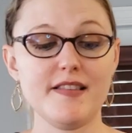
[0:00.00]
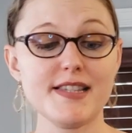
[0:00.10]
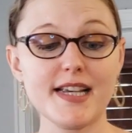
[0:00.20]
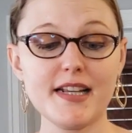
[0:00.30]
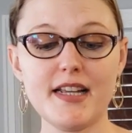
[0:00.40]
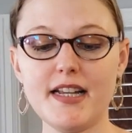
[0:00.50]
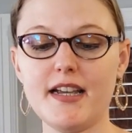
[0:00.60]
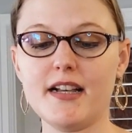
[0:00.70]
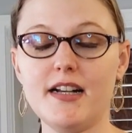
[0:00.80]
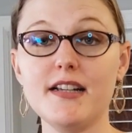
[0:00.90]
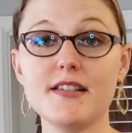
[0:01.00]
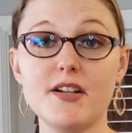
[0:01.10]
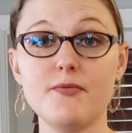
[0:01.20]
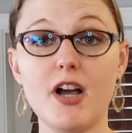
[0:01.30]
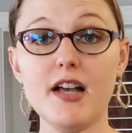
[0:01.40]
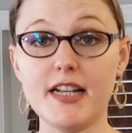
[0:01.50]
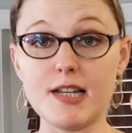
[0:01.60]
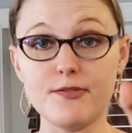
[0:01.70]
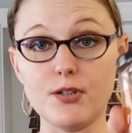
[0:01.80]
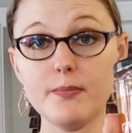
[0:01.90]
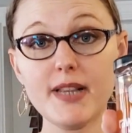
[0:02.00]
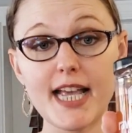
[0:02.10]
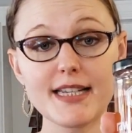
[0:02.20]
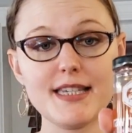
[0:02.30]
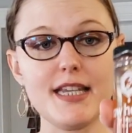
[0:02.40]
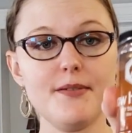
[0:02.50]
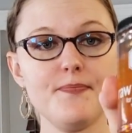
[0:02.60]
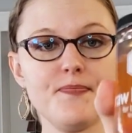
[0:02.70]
second honey I got is their raw honey for black tea.